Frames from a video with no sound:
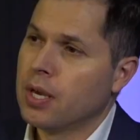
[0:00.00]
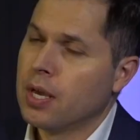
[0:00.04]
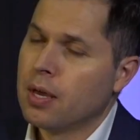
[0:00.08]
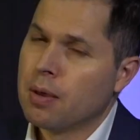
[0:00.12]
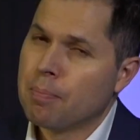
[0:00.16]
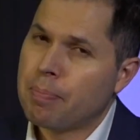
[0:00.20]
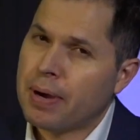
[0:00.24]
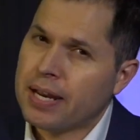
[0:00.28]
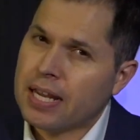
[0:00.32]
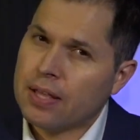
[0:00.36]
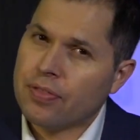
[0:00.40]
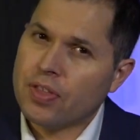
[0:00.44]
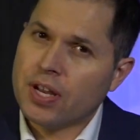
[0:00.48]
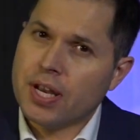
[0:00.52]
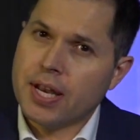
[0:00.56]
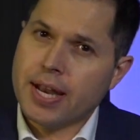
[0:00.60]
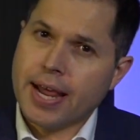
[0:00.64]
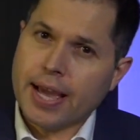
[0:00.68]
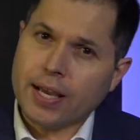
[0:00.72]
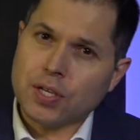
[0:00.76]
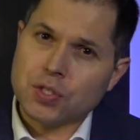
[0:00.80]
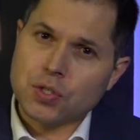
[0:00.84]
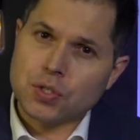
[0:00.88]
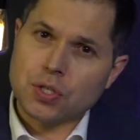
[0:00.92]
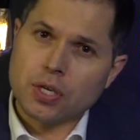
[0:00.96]
But in the
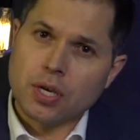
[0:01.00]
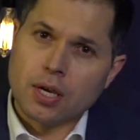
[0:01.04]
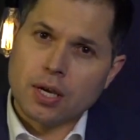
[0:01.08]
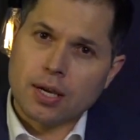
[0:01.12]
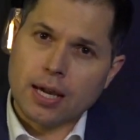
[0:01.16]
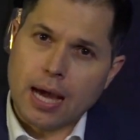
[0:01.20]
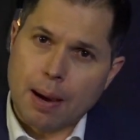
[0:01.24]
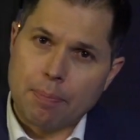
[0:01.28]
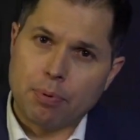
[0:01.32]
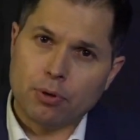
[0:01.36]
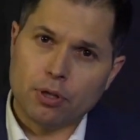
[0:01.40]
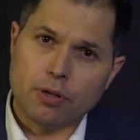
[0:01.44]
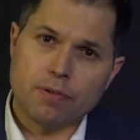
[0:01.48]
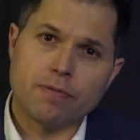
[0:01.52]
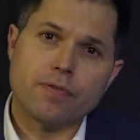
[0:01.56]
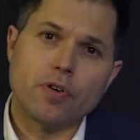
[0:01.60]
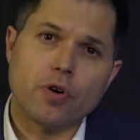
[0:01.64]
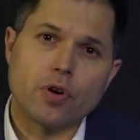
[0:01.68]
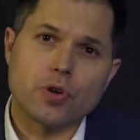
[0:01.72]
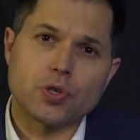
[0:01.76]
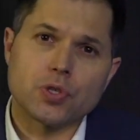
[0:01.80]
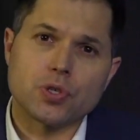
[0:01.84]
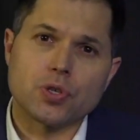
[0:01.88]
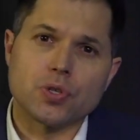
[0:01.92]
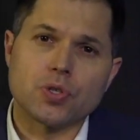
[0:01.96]
next couple of
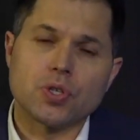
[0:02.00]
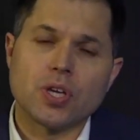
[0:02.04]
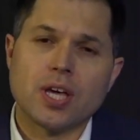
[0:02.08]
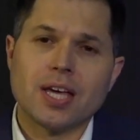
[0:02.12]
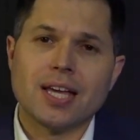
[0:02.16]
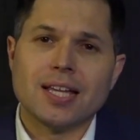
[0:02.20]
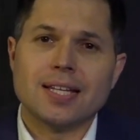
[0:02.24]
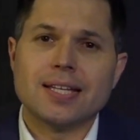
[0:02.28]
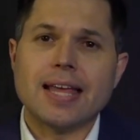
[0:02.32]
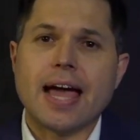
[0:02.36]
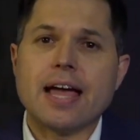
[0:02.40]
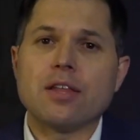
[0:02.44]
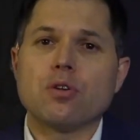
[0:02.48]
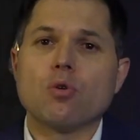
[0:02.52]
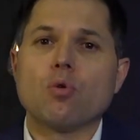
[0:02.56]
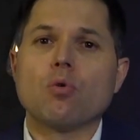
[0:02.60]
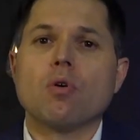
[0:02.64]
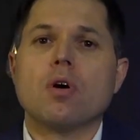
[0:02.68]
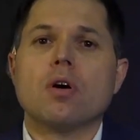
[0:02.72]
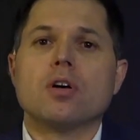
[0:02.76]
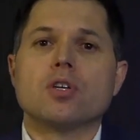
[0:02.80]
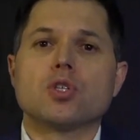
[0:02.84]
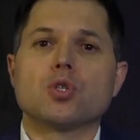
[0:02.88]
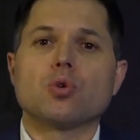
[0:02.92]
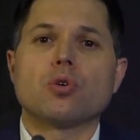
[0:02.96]
verses, Daniel
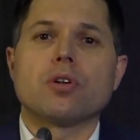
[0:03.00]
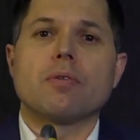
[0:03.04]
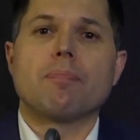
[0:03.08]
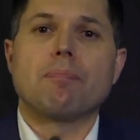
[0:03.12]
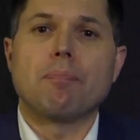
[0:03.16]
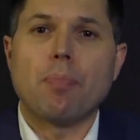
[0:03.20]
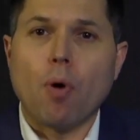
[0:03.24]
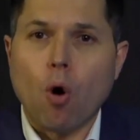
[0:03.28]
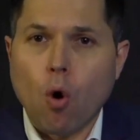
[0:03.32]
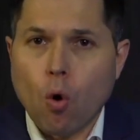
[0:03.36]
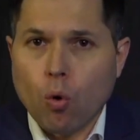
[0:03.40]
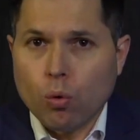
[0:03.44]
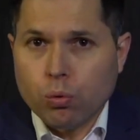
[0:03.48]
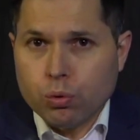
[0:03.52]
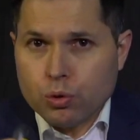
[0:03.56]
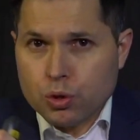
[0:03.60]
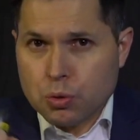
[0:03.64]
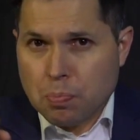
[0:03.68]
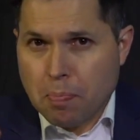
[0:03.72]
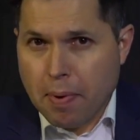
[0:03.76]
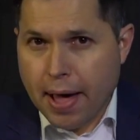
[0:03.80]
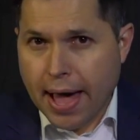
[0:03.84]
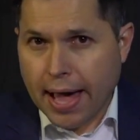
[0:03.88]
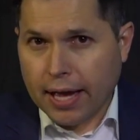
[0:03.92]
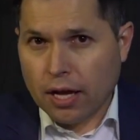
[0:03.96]
sort of pulls
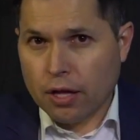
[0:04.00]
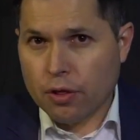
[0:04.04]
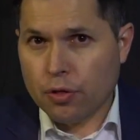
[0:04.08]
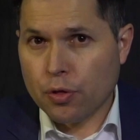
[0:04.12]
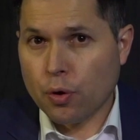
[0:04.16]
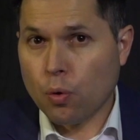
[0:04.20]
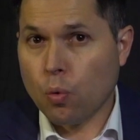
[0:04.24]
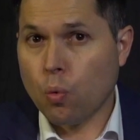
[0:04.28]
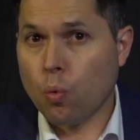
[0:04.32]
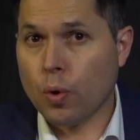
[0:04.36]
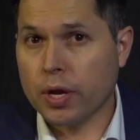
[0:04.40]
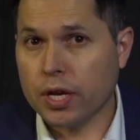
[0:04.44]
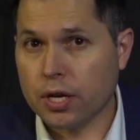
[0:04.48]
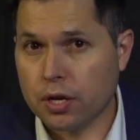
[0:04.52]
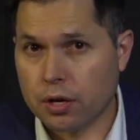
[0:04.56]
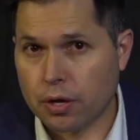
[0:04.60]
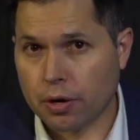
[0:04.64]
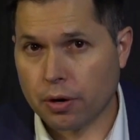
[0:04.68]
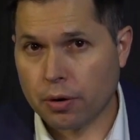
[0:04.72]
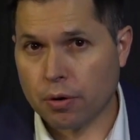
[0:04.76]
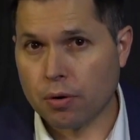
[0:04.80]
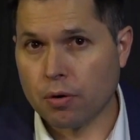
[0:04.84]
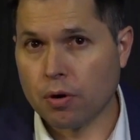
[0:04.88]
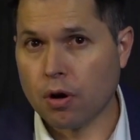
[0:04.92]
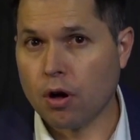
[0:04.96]
back the
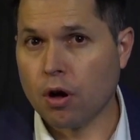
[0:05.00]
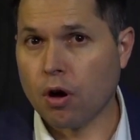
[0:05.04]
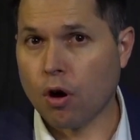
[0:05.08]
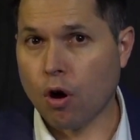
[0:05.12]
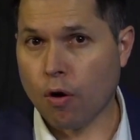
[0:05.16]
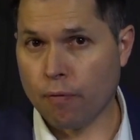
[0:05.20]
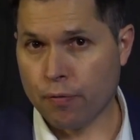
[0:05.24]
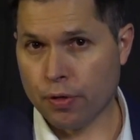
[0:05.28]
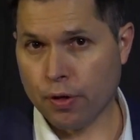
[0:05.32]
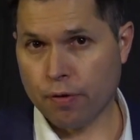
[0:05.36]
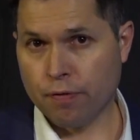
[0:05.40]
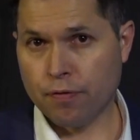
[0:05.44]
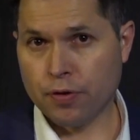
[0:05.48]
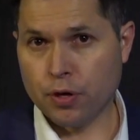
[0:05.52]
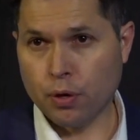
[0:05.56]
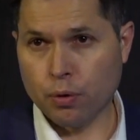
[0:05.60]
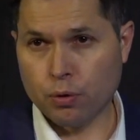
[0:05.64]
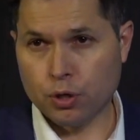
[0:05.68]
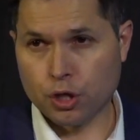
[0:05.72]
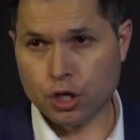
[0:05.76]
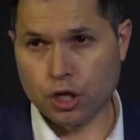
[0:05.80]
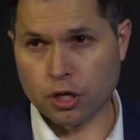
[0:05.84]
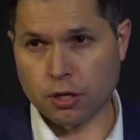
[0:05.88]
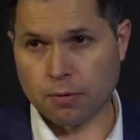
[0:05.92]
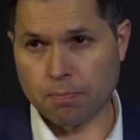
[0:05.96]
window of the
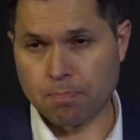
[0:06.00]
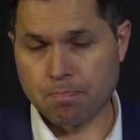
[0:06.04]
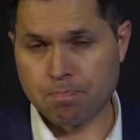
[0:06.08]
future.